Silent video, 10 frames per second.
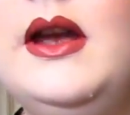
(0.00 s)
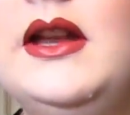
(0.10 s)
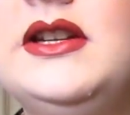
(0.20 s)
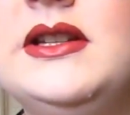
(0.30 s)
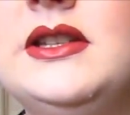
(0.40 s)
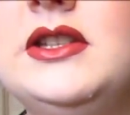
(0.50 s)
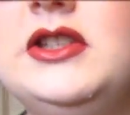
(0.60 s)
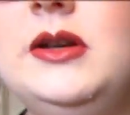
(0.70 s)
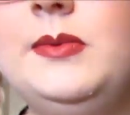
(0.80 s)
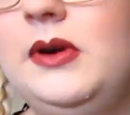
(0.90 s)
it's just
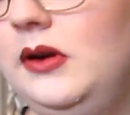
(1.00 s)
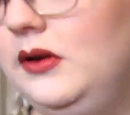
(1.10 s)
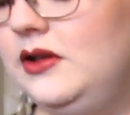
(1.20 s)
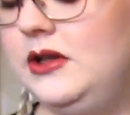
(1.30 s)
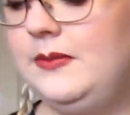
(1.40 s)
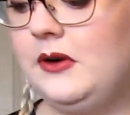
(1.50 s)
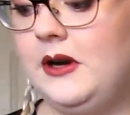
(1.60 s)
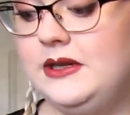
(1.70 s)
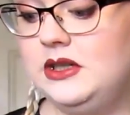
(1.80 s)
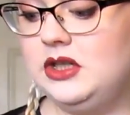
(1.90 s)
super
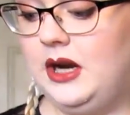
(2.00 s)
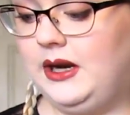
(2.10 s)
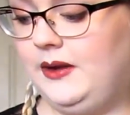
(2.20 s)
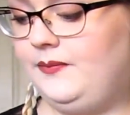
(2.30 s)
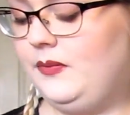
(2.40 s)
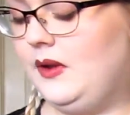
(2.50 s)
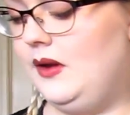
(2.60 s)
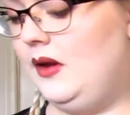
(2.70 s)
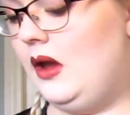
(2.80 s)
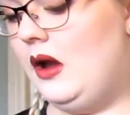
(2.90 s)
crazy shiny.
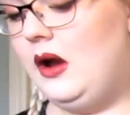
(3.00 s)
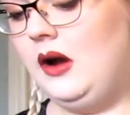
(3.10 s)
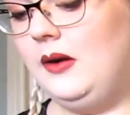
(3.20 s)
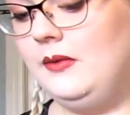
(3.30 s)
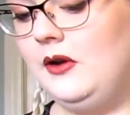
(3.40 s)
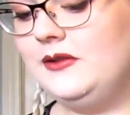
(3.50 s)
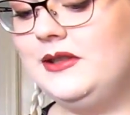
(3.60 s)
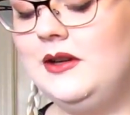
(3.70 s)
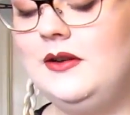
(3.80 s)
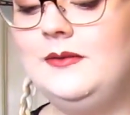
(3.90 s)

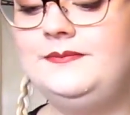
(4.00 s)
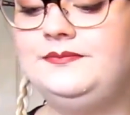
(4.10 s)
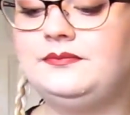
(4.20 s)
Also,